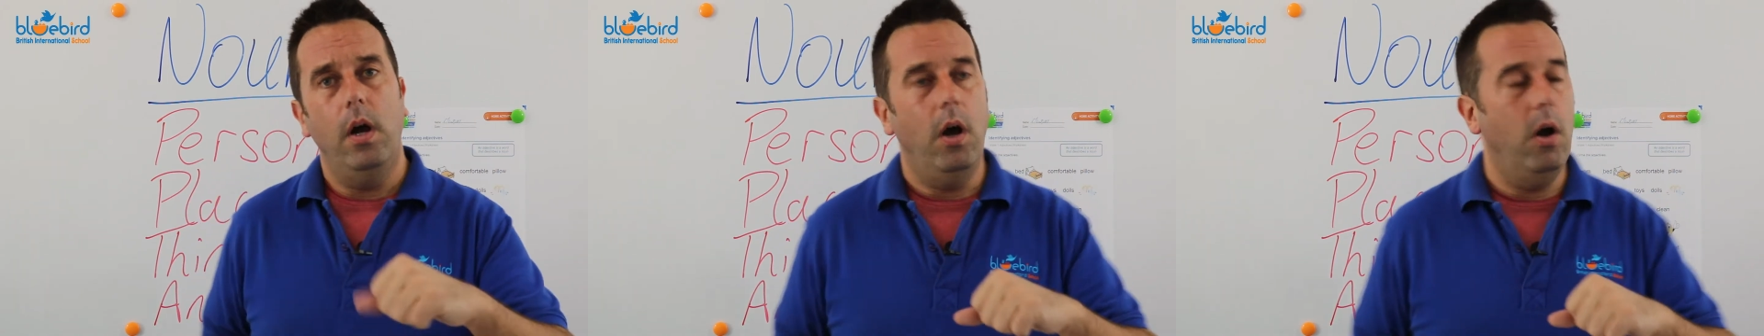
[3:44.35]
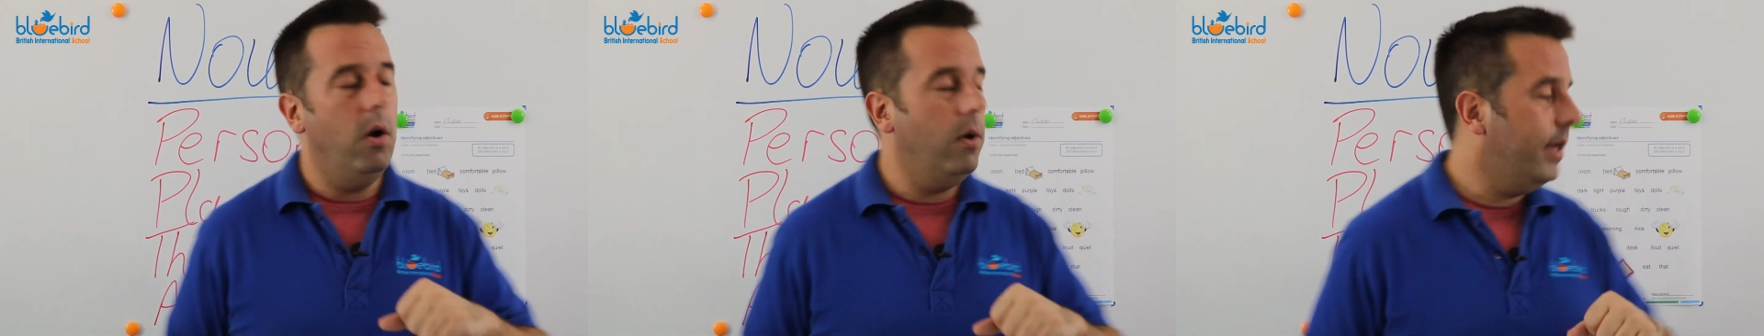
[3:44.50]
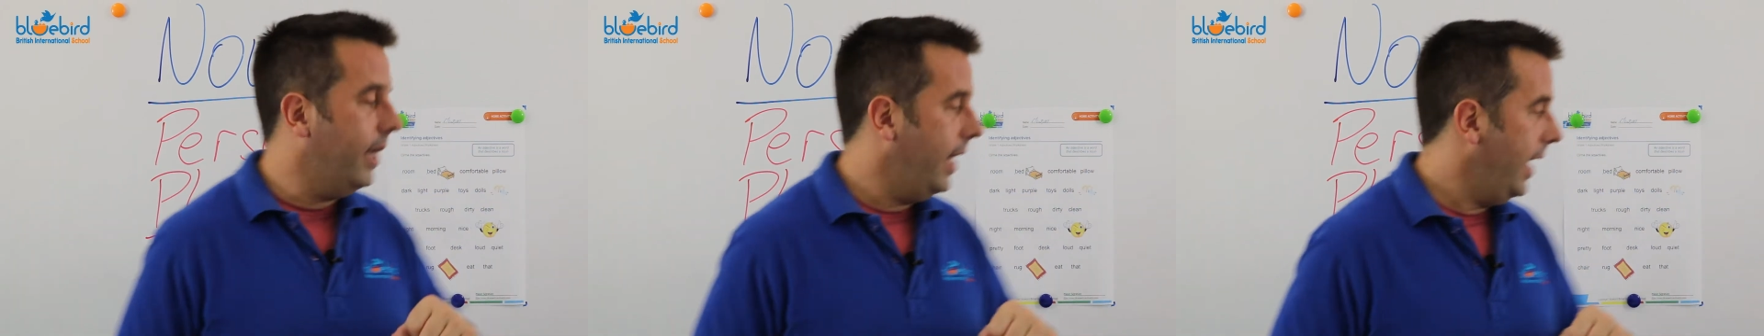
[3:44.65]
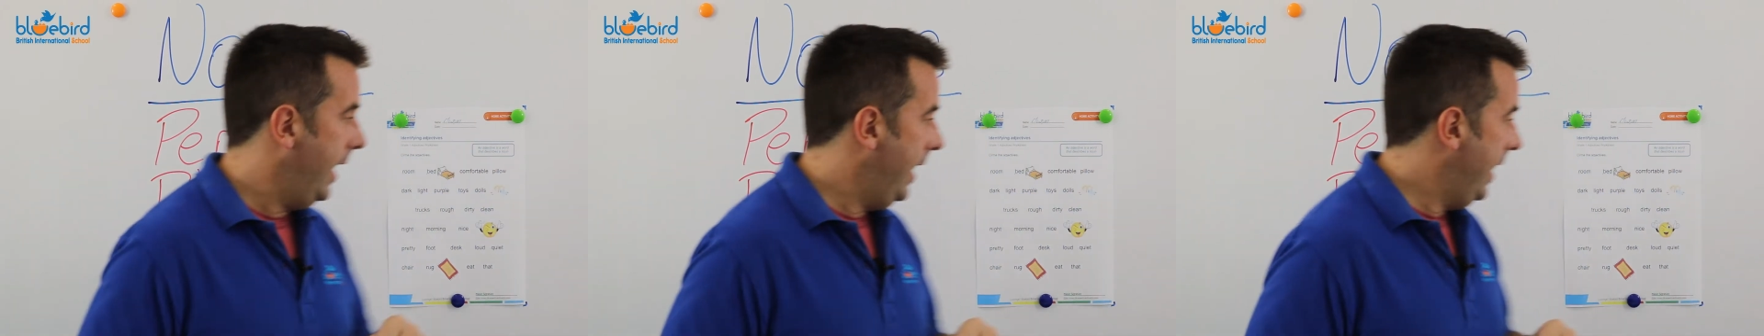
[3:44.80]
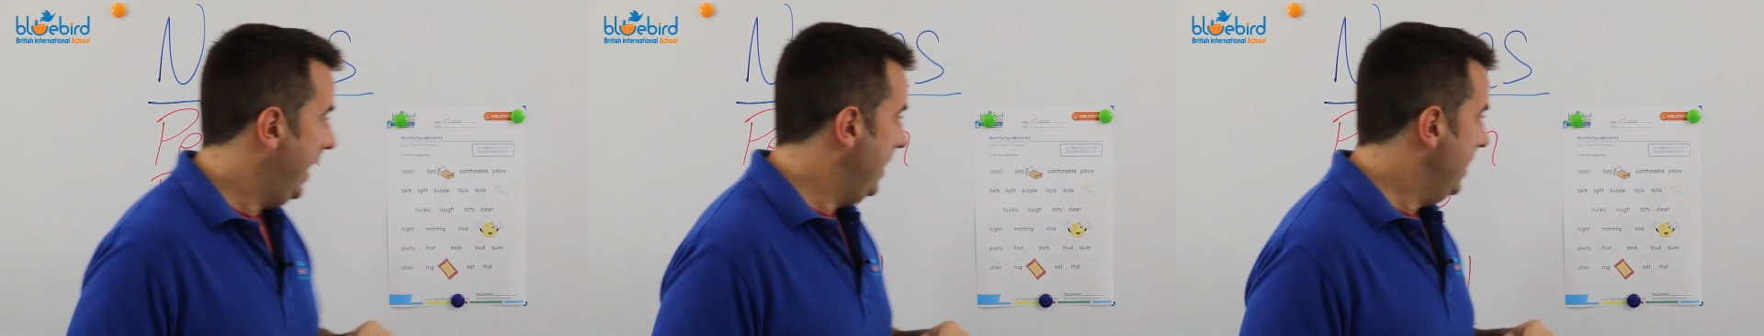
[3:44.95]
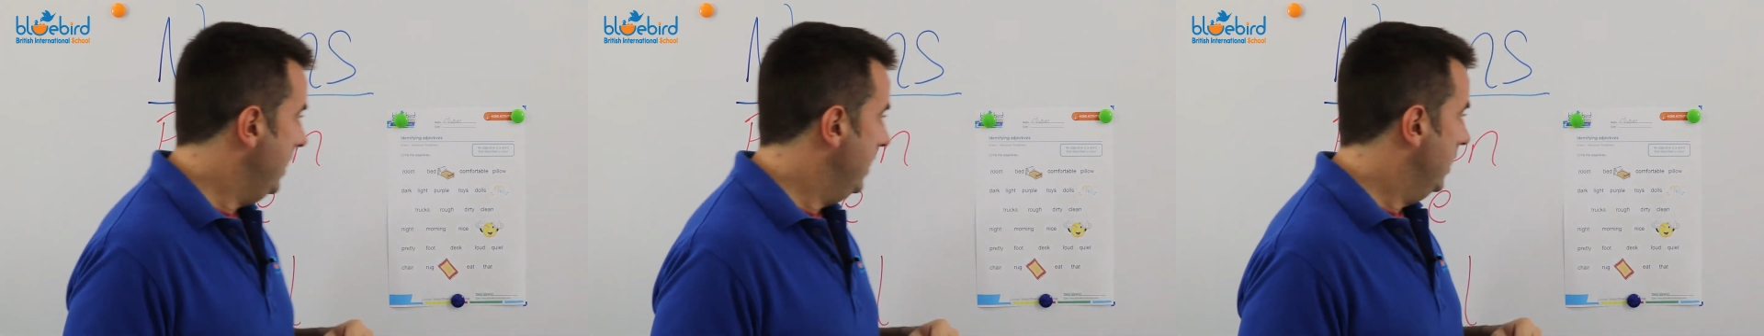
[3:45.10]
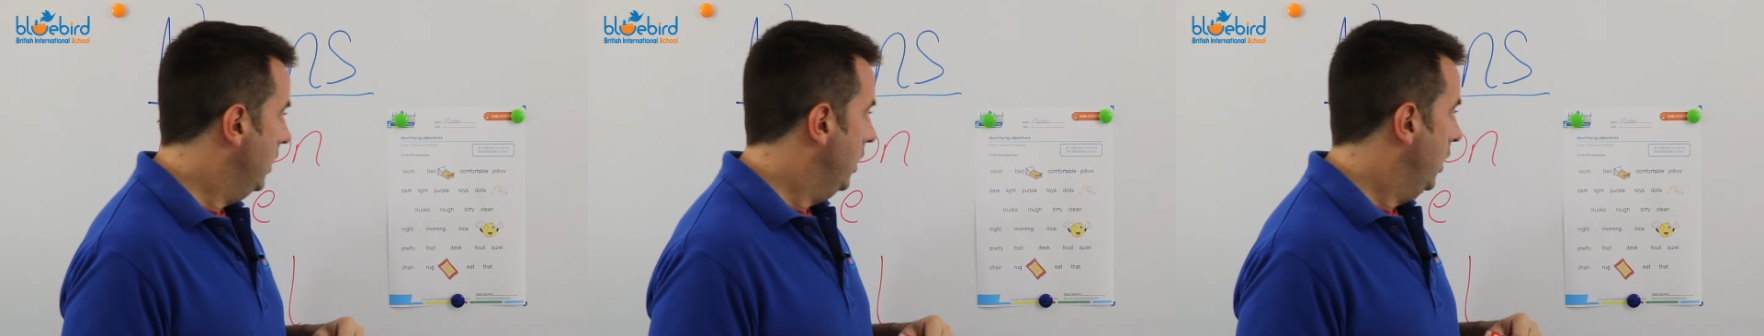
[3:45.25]

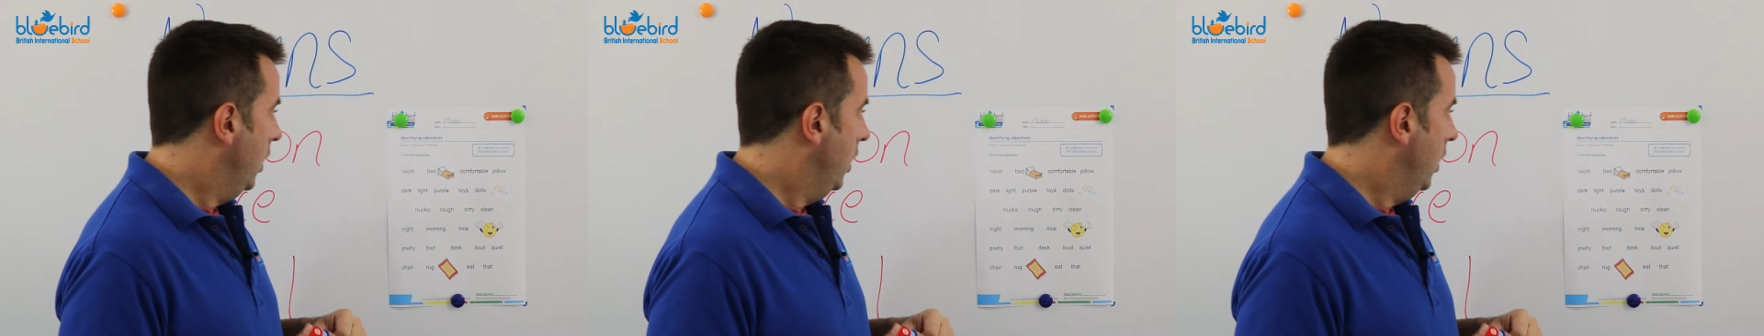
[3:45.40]
Okay.